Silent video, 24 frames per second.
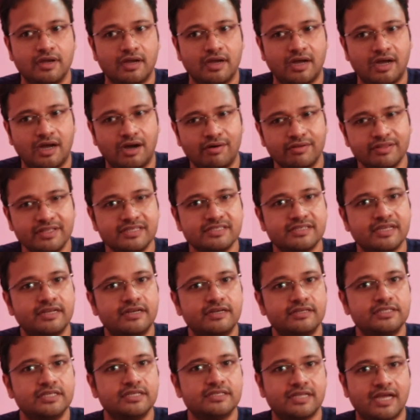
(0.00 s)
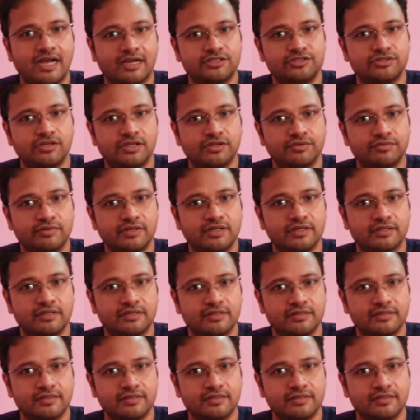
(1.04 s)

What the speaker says: how these energies actually work.